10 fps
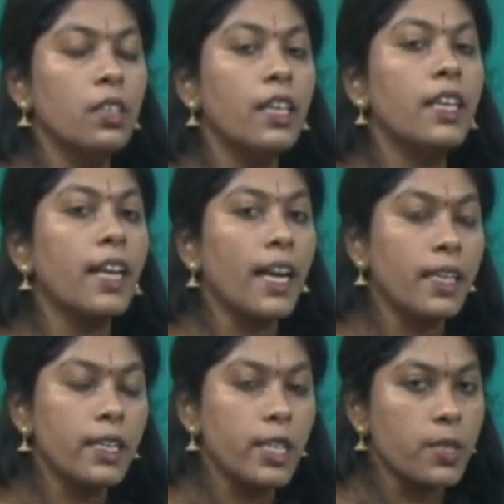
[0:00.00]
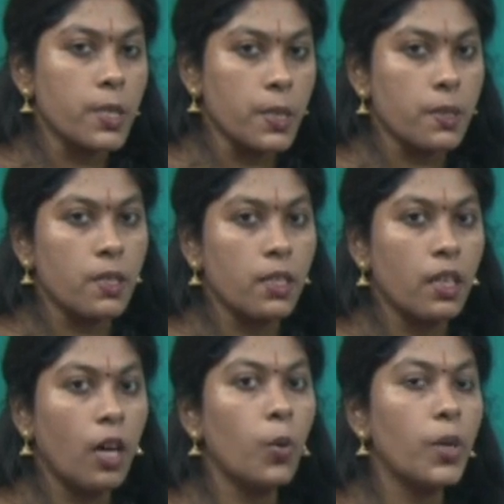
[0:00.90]
He granted justice.
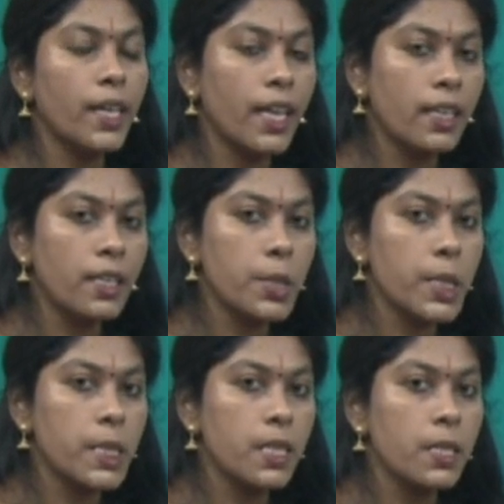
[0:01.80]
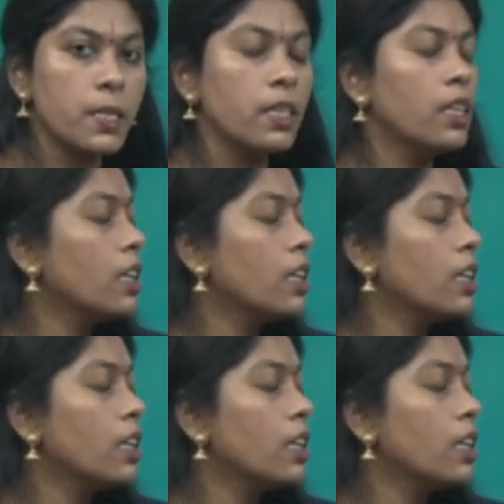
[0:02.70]
How he granted justice?